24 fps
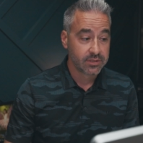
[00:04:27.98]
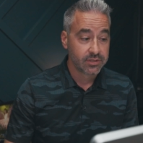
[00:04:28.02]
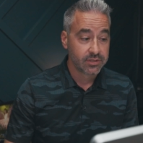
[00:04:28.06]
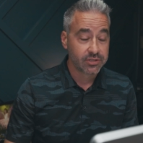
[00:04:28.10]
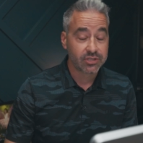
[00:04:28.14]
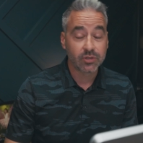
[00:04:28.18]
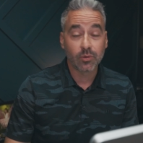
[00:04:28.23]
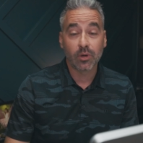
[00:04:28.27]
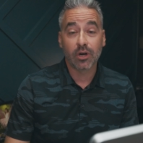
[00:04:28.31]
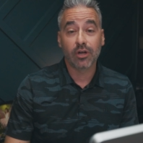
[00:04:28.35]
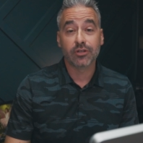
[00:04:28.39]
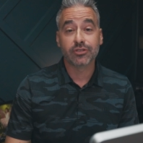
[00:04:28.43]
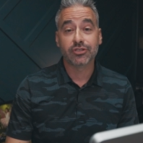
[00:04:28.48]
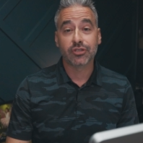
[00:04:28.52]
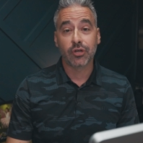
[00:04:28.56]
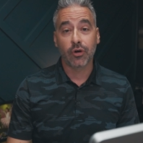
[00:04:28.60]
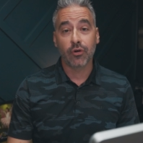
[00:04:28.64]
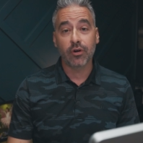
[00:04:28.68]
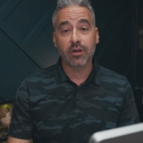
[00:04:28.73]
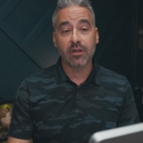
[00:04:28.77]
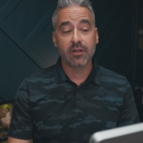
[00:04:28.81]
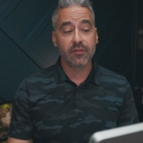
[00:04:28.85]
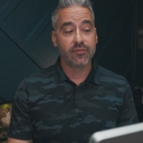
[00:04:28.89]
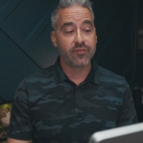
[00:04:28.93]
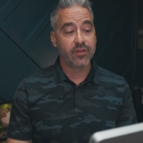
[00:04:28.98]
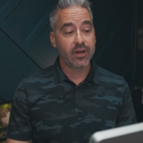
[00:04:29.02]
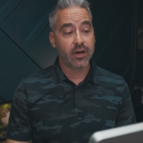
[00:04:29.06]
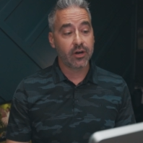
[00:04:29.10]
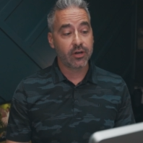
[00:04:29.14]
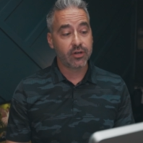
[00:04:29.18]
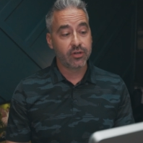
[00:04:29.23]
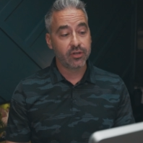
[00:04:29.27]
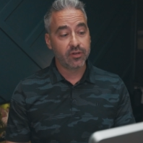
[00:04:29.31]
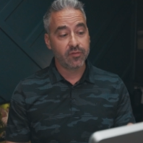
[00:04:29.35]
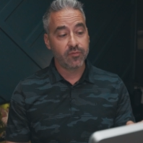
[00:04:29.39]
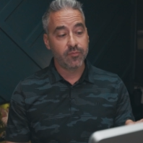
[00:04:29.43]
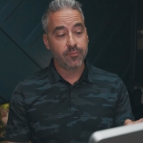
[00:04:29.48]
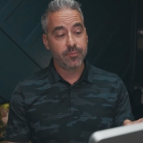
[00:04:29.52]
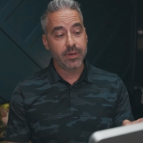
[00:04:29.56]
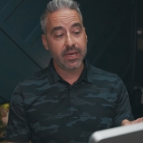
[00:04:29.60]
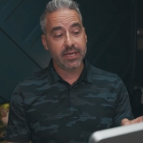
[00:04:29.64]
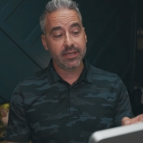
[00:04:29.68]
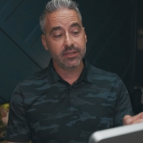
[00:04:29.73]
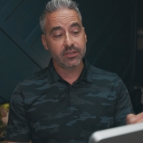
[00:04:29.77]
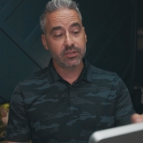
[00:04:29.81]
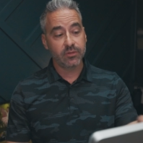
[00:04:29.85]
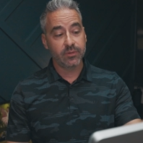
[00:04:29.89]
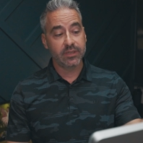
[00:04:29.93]
So an alternative there could have
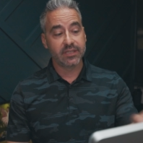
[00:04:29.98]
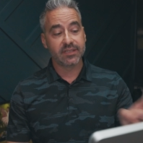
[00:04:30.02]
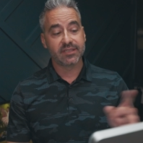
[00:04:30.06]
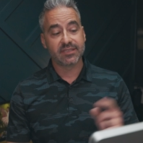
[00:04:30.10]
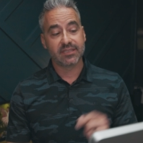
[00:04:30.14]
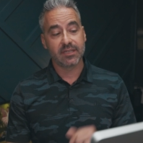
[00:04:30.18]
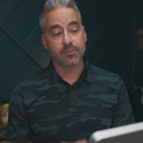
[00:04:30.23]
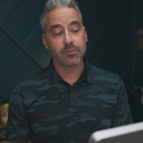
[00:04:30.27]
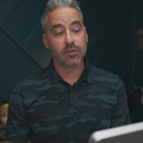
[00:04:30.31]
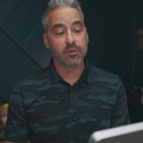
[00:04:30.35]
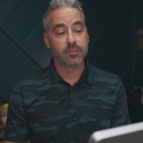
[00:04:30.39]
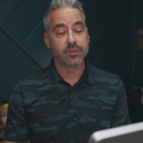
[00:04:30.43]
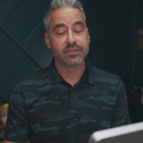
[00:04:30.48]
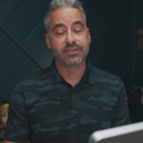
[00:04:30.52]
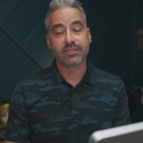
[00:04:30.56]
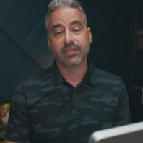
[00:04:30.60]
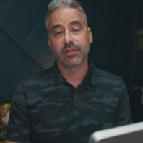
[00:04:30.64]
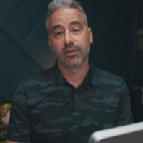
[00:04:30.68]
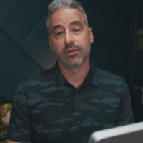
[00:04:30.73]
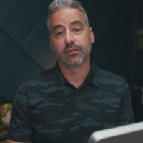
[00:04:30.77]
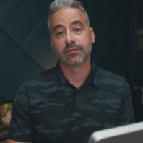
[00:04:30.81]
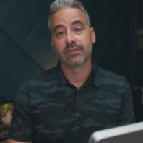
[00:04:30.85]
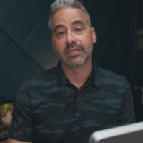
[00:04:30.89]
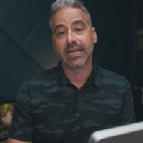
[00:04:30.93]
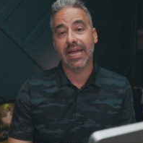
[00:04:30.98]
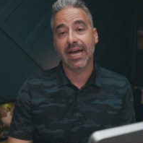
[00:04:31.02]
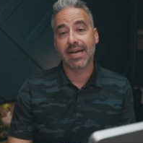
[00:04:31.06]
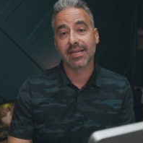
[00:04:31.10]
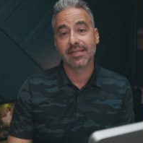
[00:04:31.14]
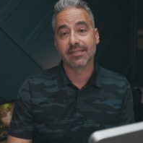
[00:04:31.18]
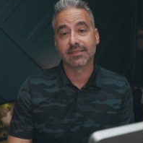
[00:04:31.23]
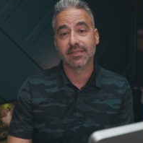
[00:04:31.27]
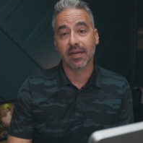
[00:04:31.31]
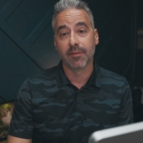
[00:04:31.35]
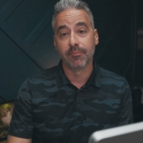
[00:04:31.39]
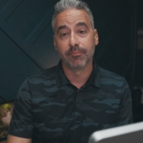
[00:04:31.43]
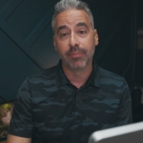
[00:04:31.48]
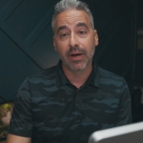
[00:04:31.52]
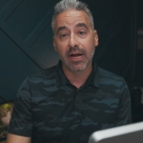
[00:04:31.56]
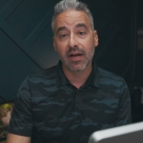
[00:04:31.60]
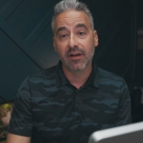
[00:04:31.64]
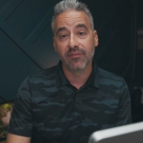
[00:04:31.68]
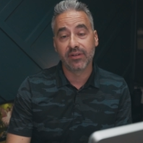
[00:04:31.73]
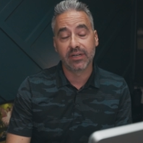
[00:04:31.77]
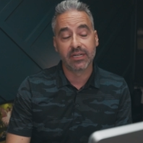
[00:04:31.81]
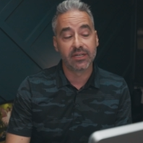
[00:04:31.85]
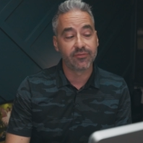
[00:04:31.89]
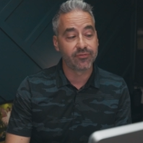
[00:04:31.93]
been doing a similar material that he has
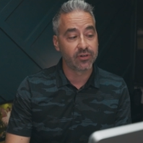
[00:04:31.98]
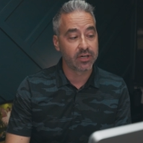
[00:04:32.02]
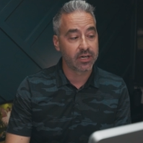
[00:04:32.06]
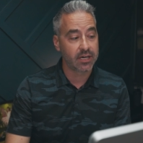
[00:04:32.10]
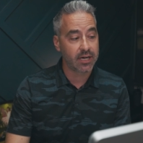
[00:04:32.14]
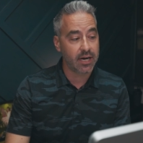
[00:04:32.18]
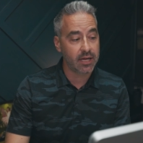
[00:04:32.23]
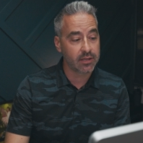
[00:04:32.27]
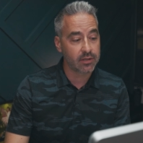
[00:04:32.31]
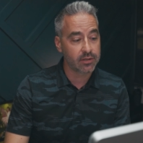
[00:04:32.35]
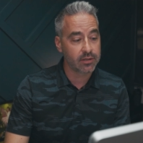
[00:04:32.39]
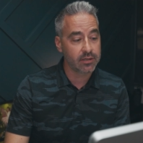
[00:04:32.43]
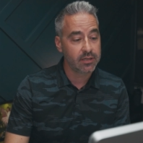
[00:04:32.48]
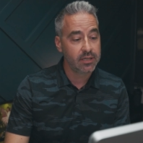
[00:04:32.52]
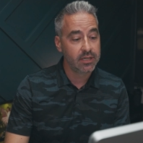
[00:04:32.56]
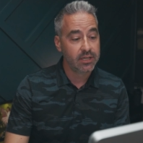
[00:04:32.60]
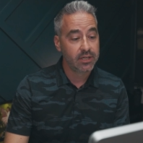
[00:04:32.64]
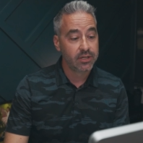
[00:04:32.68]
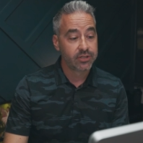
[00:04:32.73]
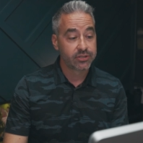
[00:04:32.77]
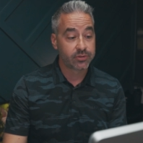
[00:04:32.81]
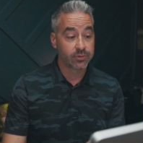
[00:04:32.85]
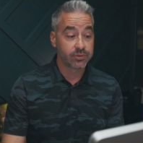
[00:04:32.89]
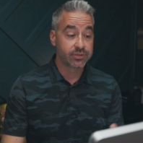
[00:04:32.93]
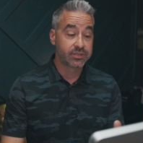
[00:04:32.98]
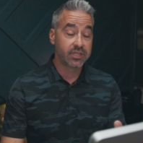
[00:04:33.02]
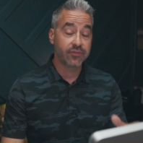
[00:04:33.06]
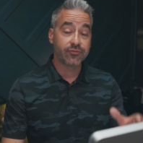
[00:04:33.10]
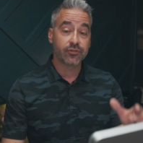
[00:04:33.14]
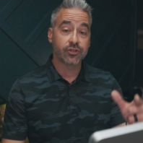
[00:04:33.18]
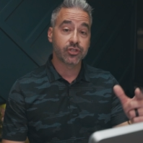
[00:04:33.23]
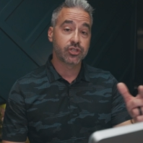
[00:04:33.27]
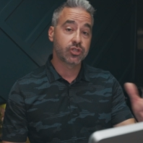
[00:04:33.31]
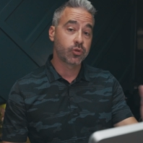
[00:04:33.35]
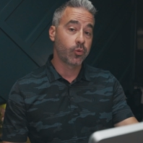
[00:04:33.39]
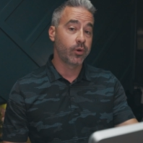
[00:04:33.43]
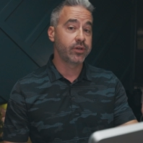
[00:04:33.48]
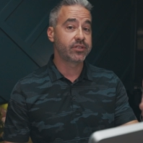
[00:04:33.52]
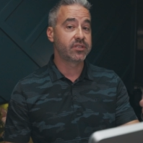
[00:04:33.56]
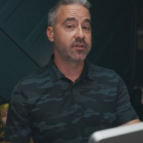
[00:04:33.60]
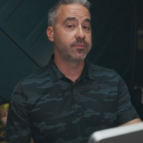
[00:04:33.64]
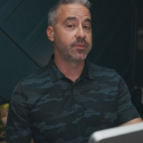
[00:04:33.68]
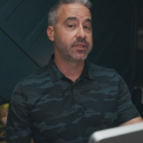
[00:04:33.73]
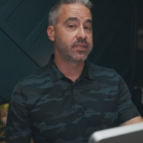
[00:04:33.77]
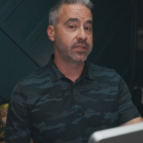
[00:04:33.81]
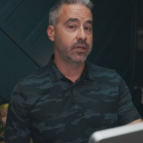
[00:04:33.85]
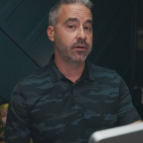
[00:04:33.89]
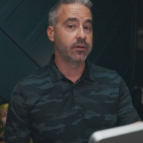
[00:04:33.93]
above in a different color. So there's different choice of
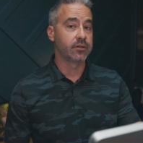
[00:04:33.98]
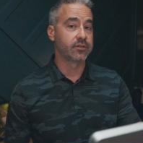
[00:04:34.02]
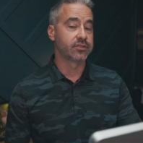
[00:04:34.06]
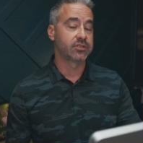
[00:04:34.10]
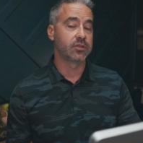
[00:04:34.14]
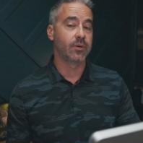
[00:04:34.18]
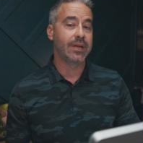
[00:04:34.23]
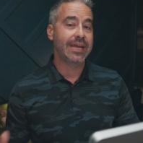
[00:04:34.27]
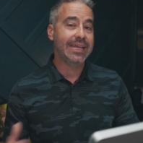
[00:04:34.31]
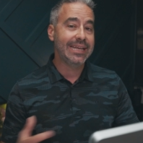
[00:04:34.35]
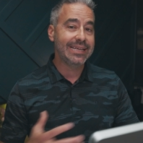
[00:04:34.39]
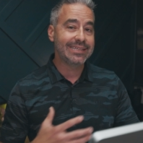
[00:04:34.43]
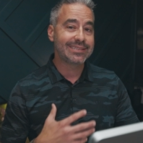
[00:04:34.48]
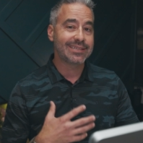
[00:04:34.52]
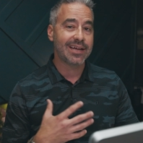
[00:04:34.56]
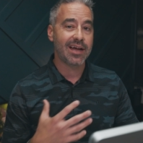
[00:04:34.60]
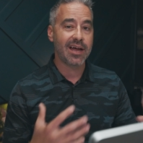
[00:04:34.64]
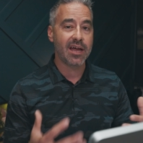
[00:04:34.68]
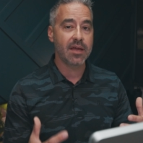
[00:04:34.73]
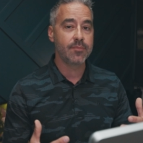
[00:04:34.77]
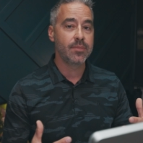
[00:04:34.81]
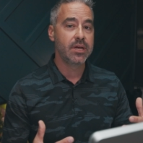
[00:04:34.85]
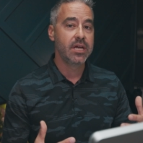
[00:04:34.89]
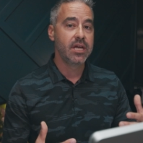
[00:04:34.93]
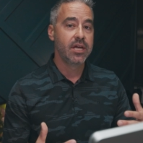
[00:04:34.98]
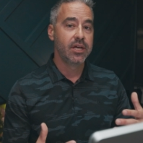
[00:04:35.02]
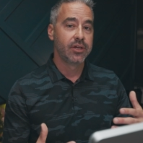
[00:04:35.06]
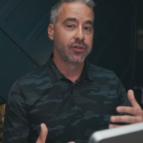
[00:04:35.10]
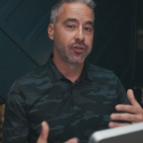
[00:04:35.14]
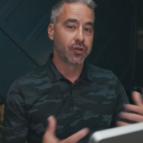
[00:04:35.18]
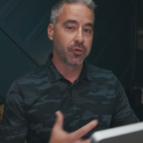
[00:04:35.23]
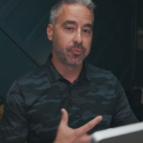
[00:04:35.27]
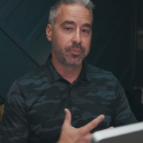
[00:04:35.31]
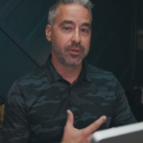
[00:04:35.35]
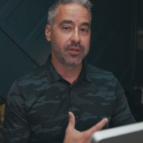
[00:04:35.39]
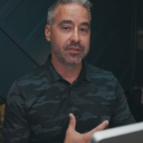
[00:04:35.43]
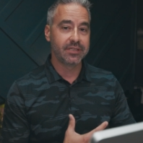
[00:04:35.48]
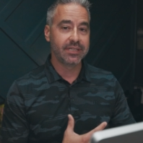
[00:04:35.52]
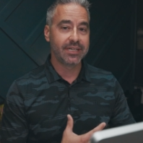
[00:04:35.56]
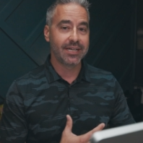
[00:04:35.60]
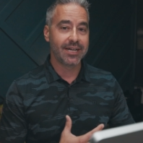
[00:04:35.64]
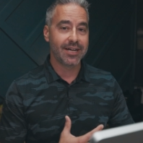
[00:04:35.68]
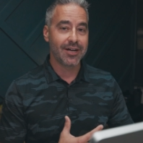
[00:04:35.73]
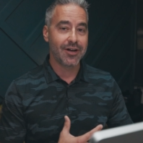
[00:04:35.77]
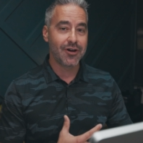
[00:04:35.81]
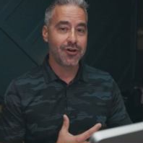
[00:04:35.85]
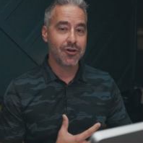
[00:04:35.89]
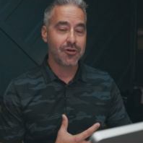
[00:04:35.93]
materials. So anytime you're building
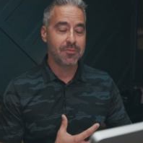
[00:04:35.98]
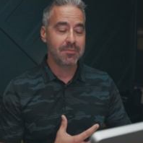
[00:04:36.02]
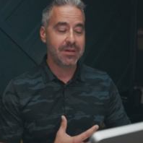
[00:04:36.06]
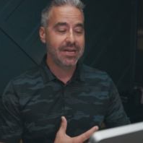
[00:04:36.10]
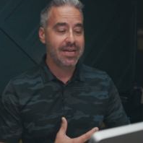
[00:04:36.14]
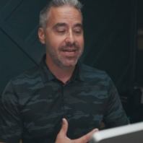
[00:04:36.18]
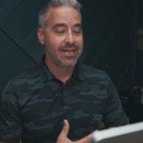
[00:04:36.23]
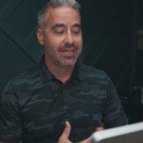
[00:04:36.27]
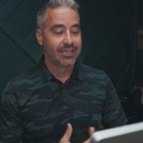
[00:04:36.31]
a home,